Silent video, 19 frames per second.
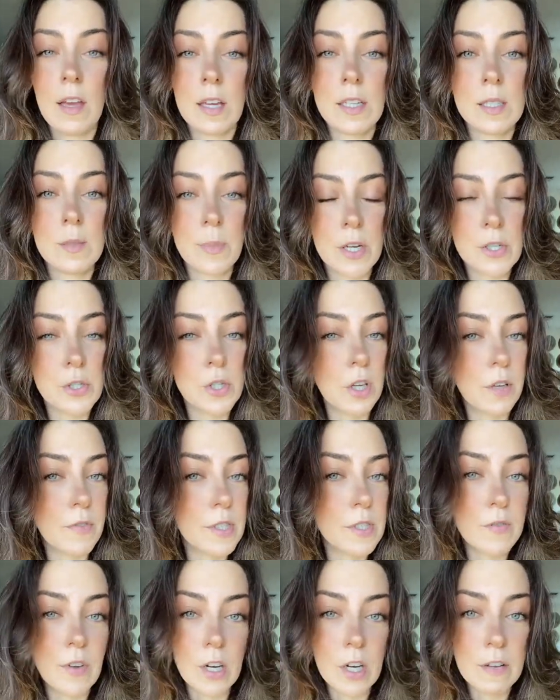especially if it's
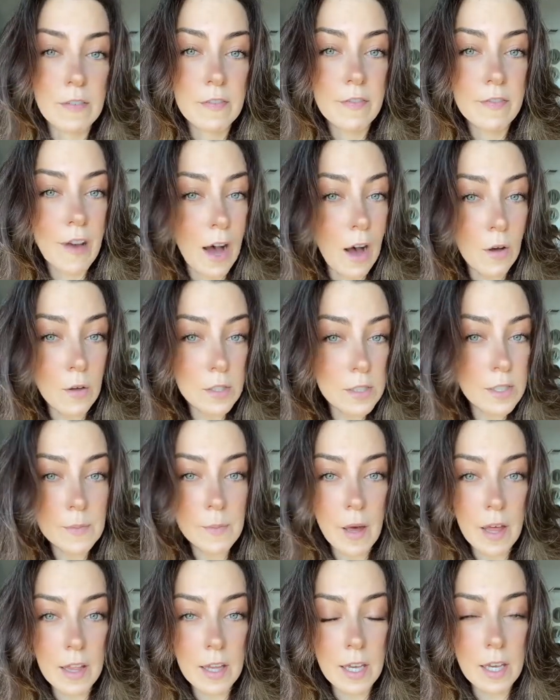very foul
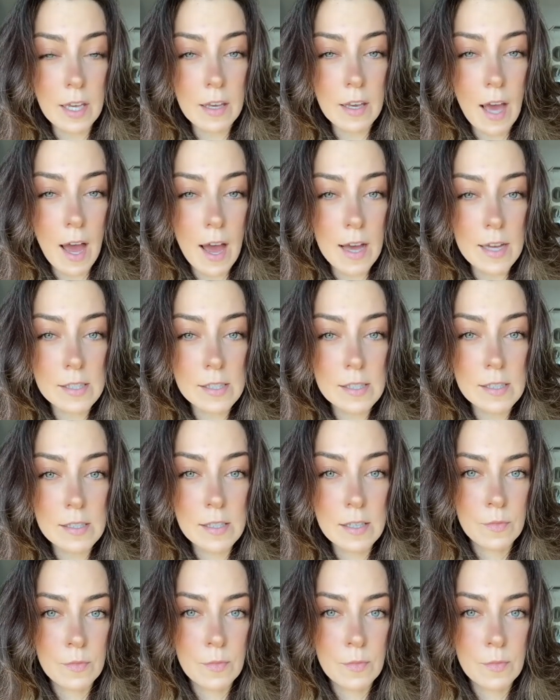smelling gas.